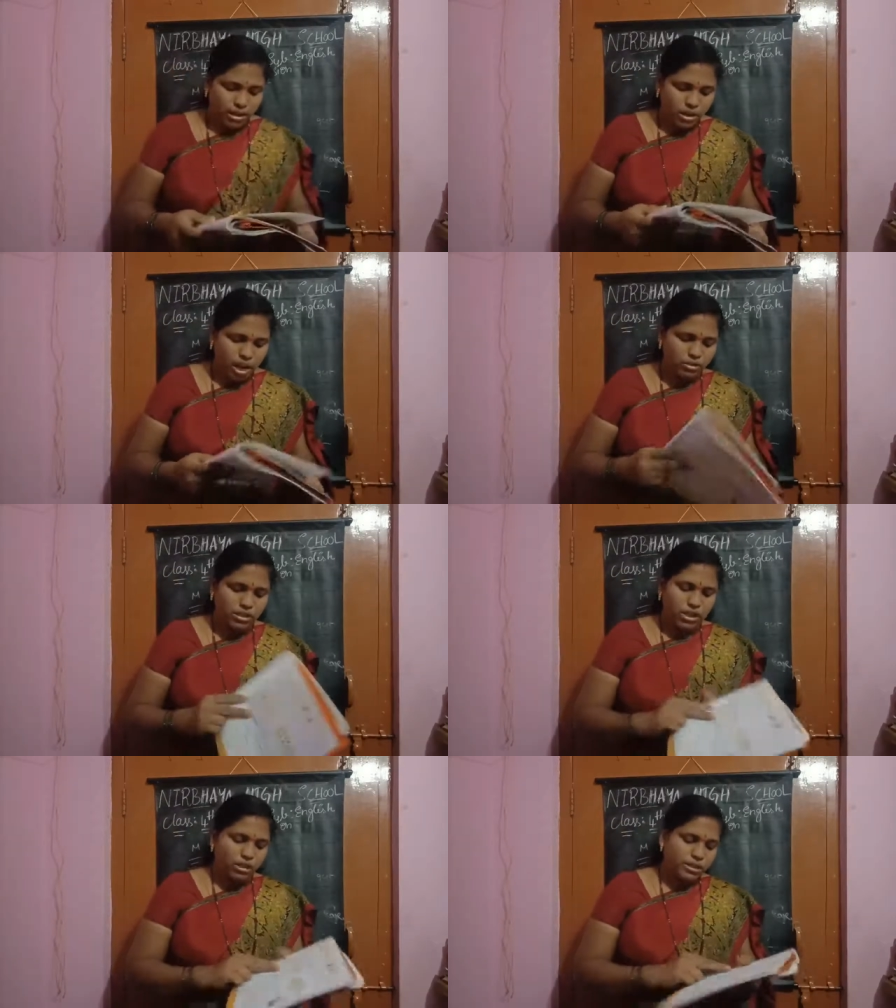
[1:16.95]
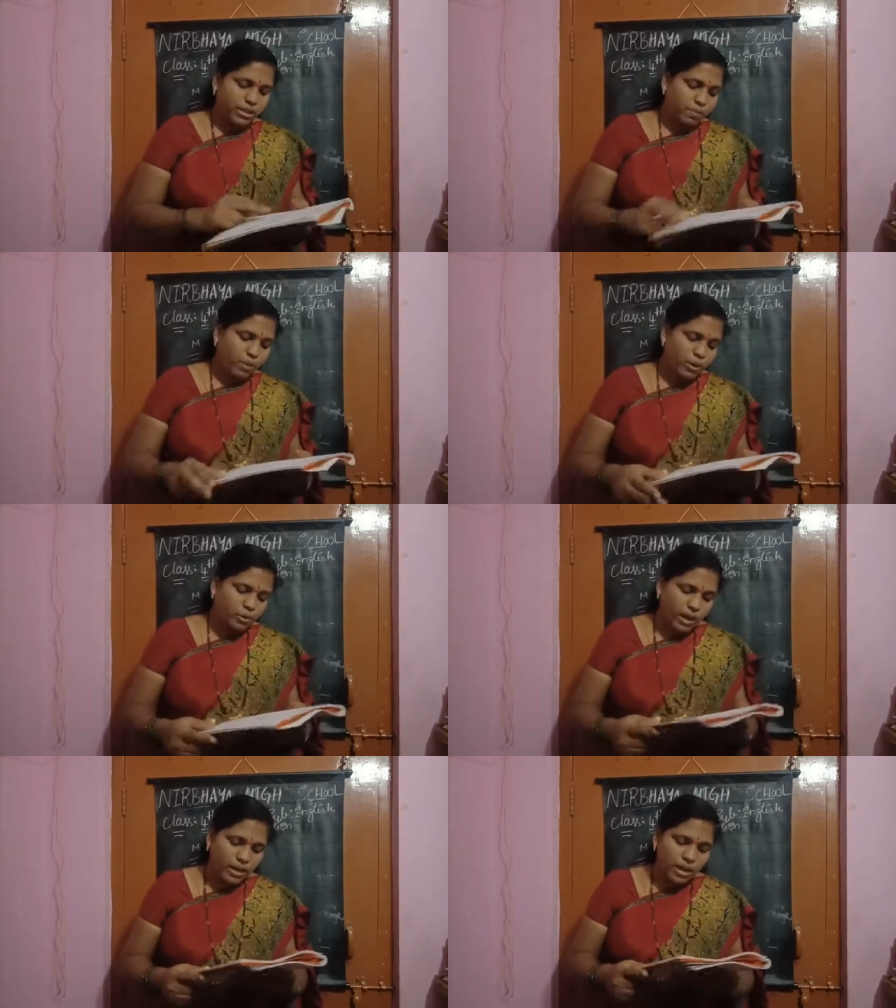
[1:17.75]
Now see here 3.1.
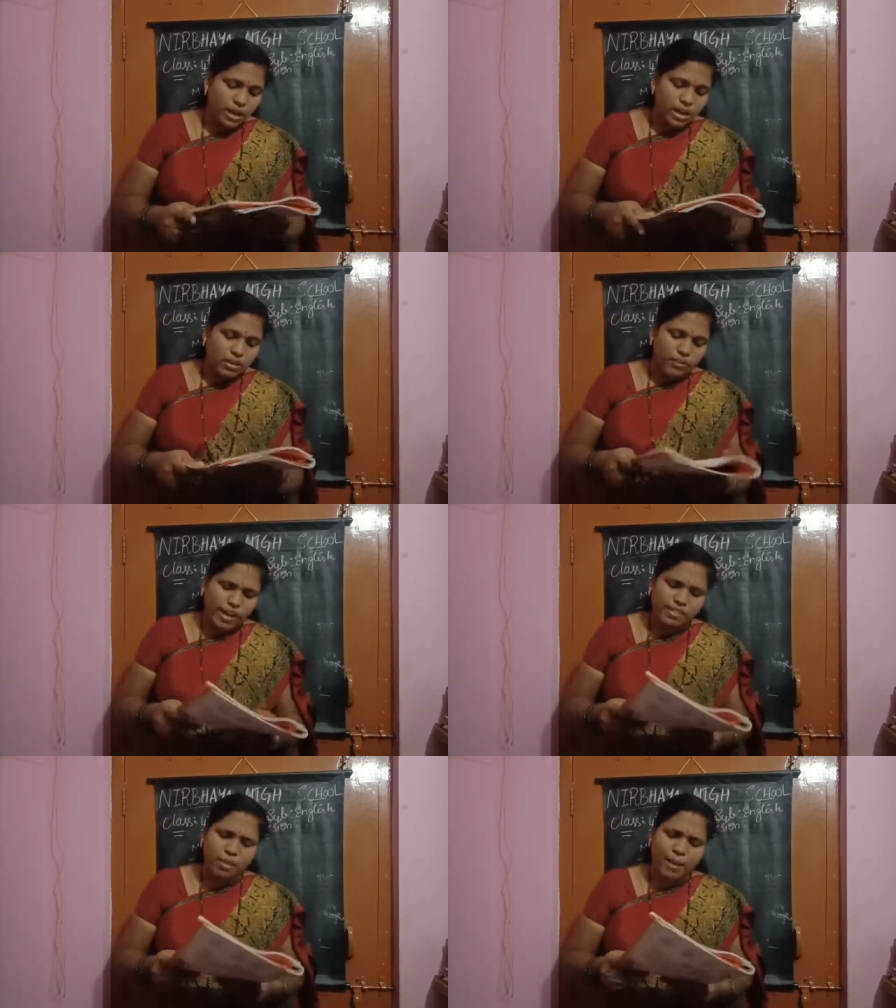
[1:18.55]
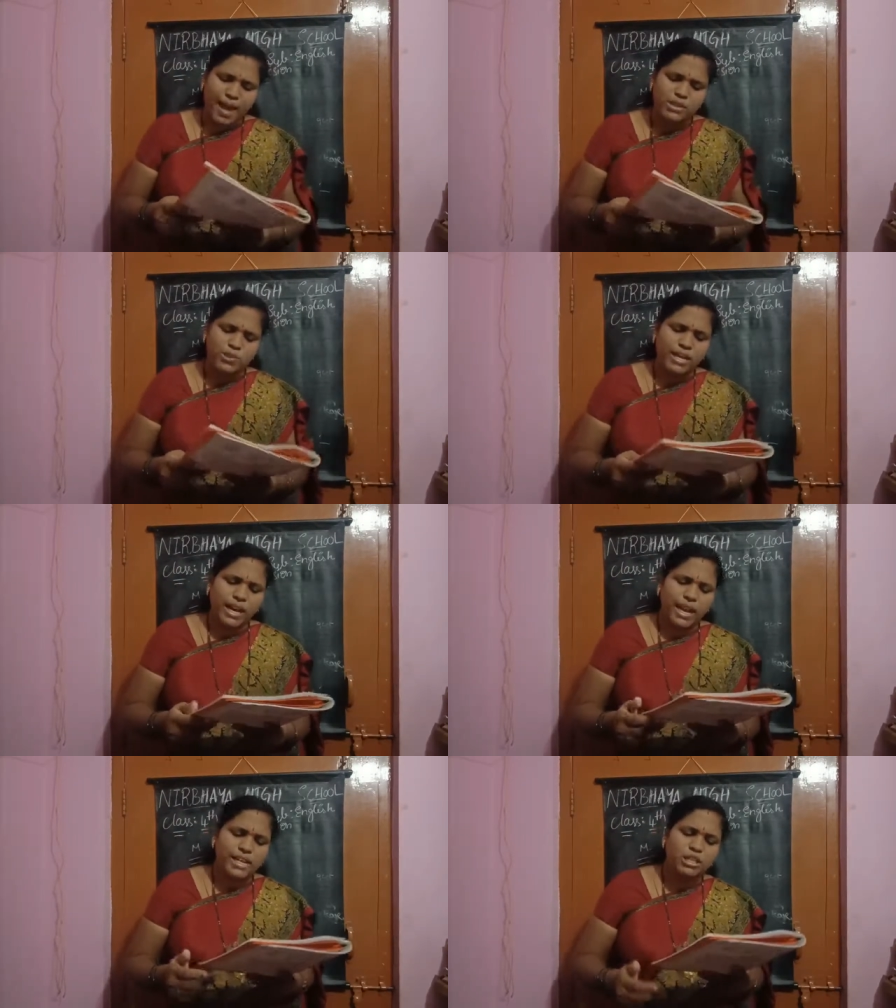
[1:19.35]
Fill in the blanks with the
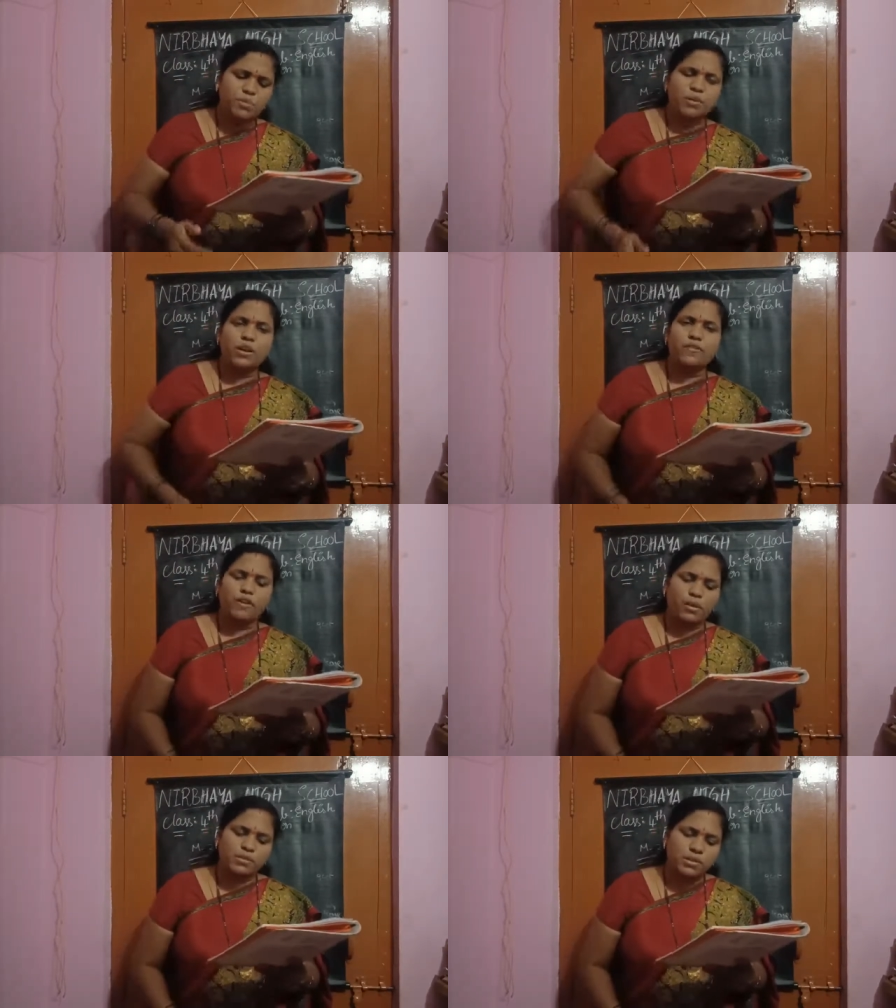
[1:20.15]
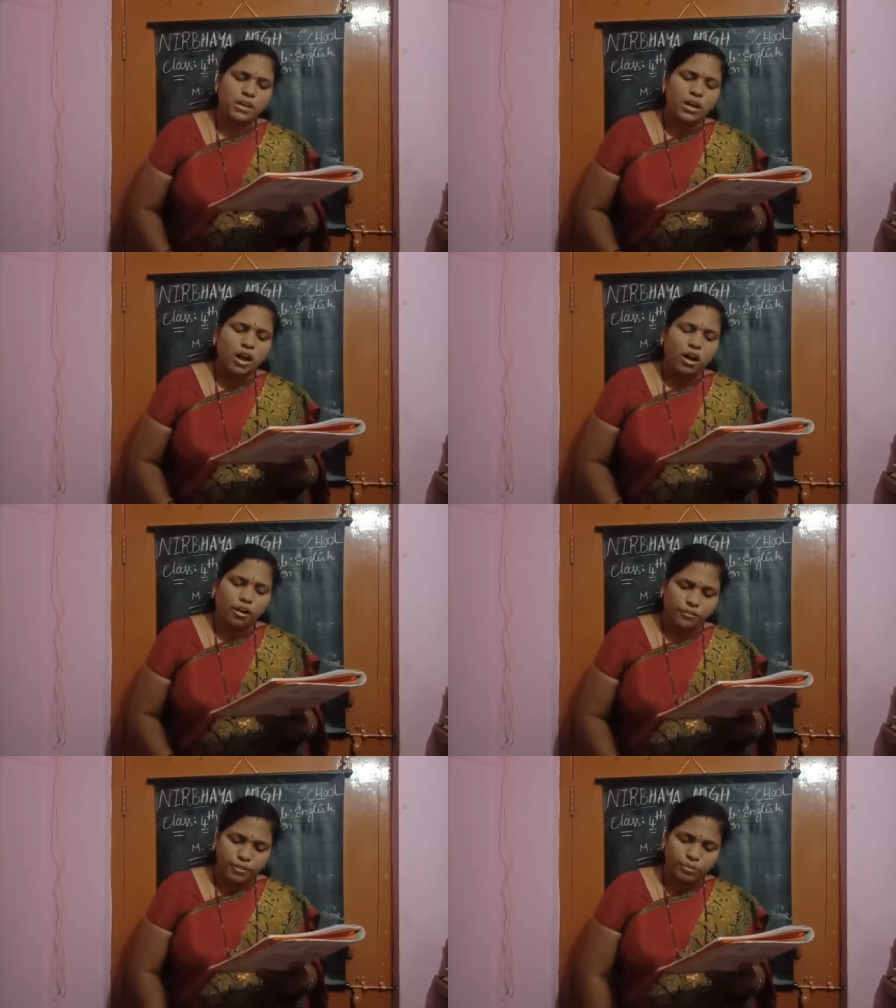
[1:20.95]
correct plural forms or uh,
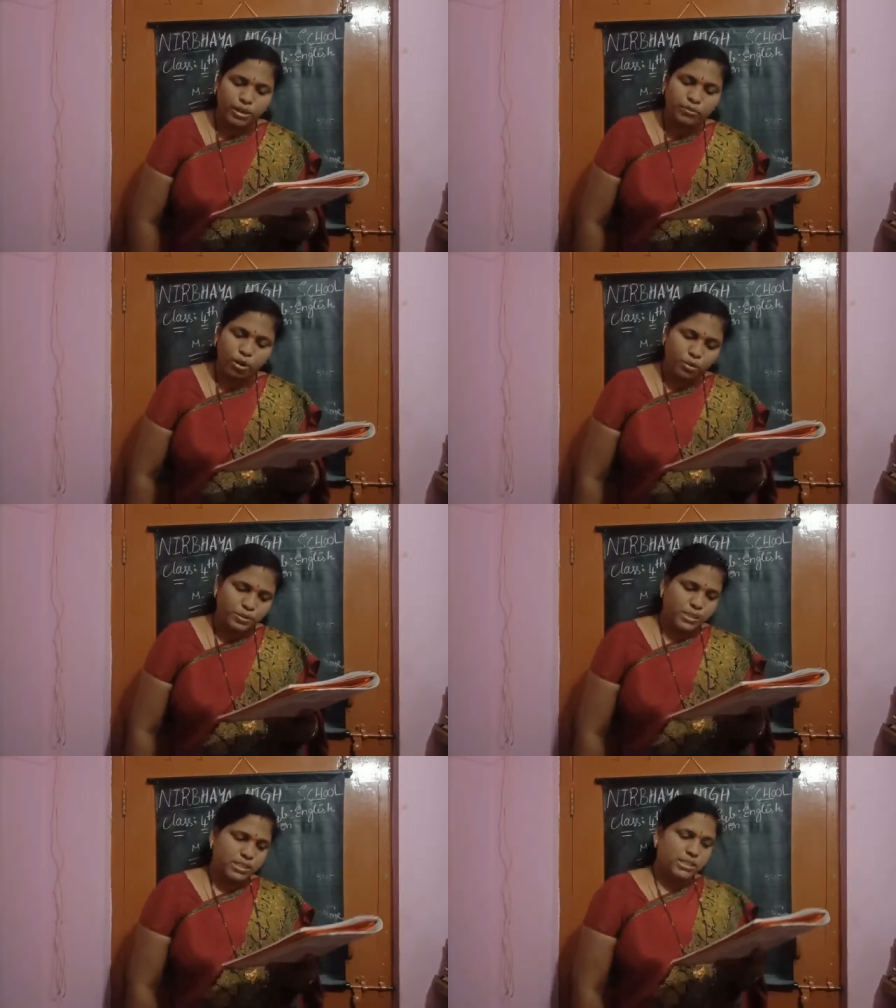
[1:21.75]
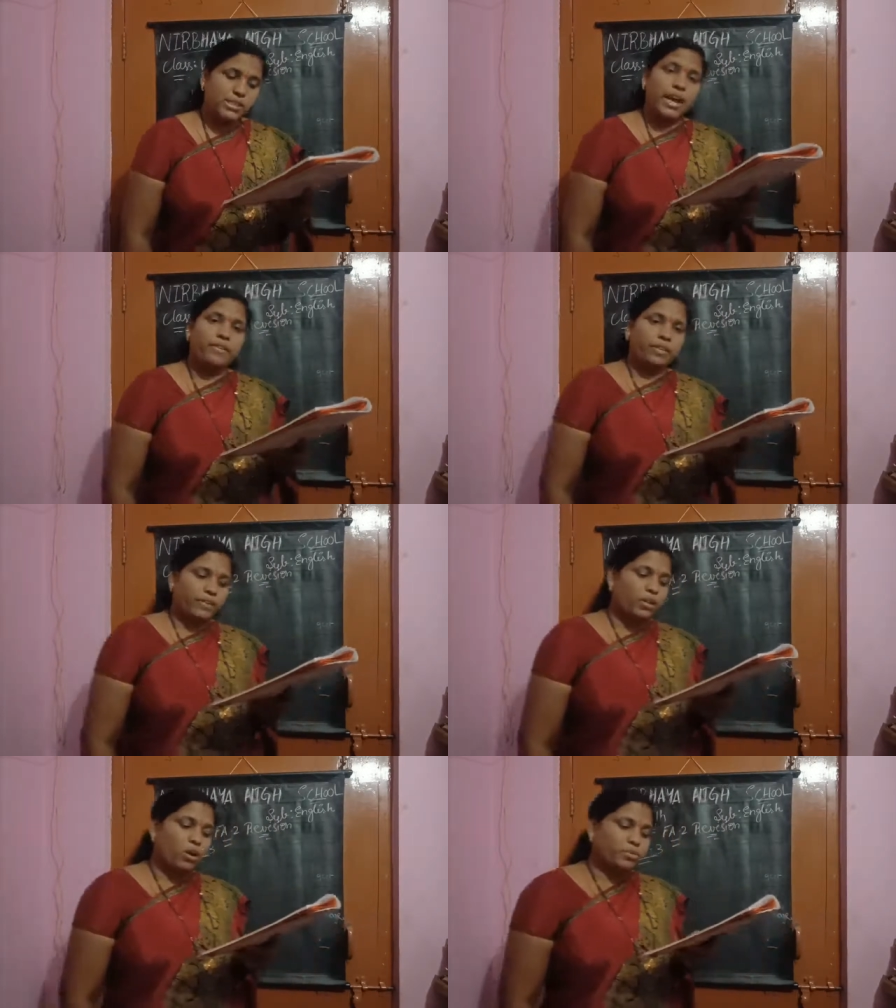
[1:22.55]
from the options. They have given
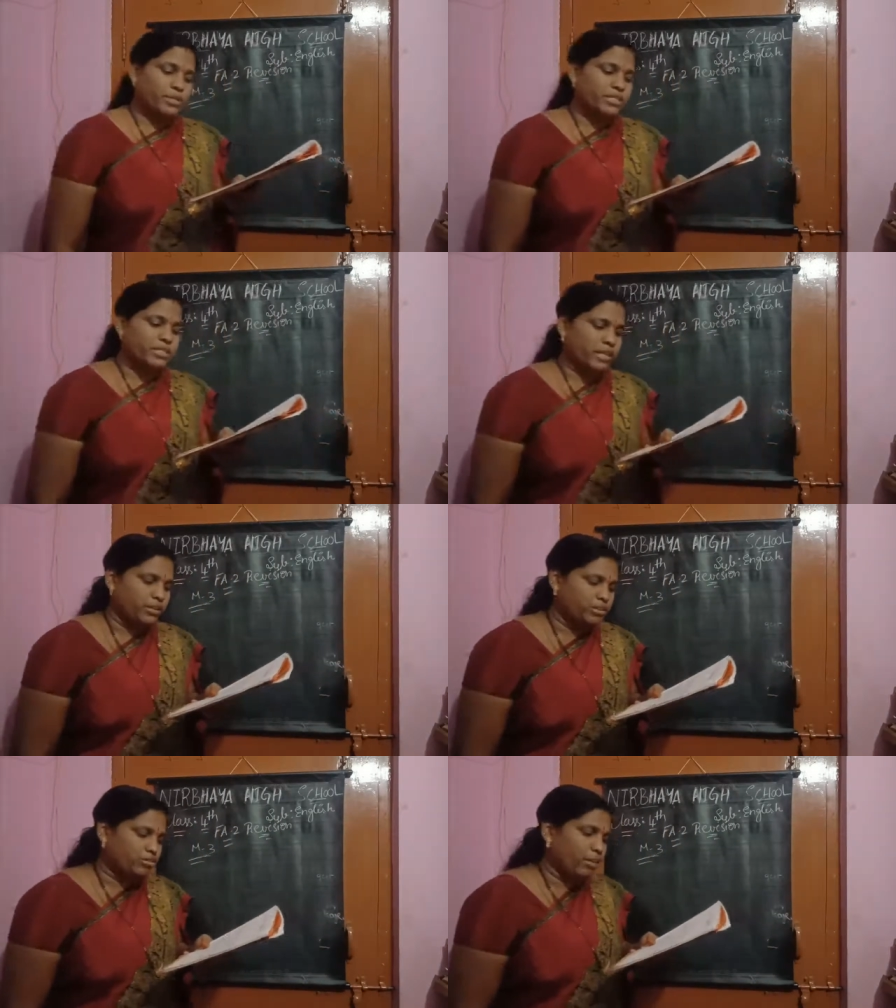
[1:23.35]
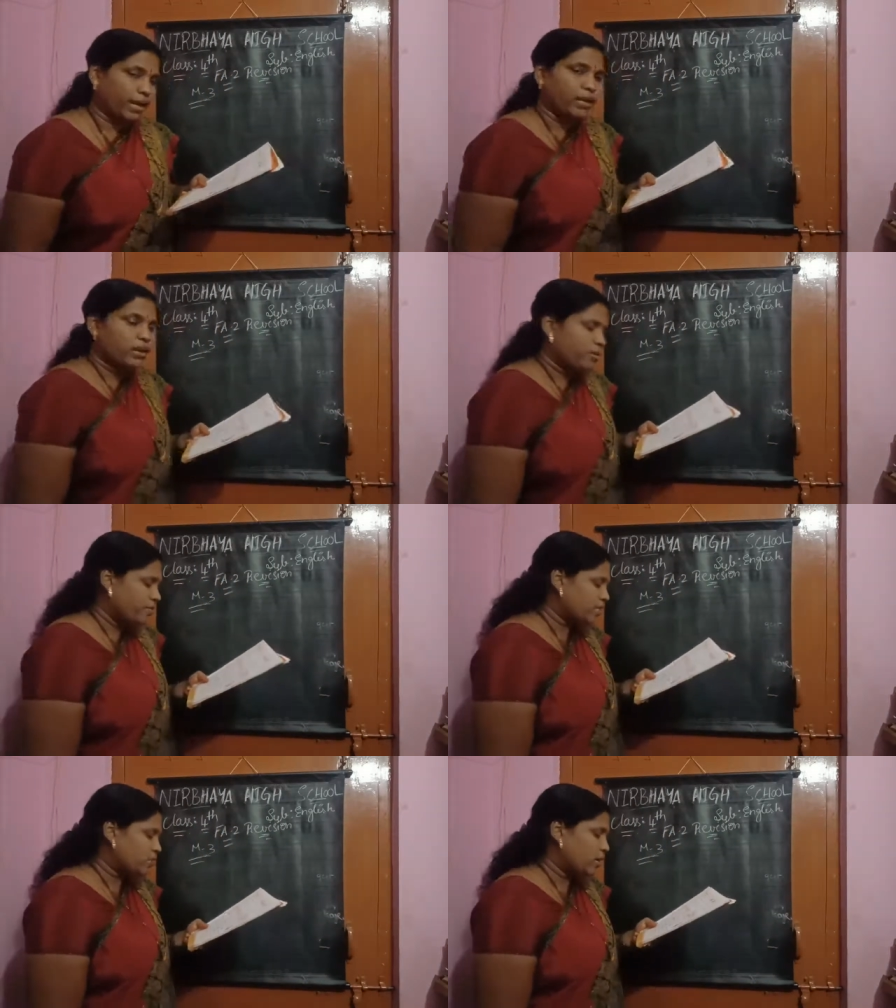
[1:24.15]
the options there. You should write.
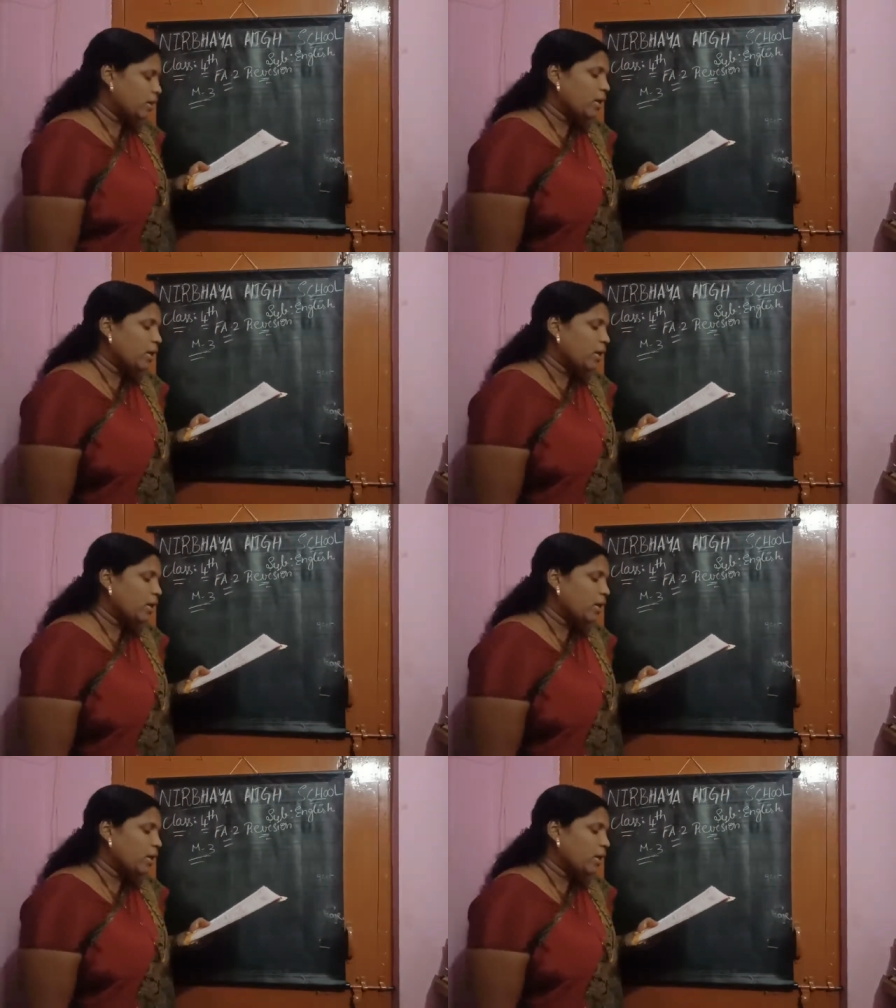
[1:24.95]
First one.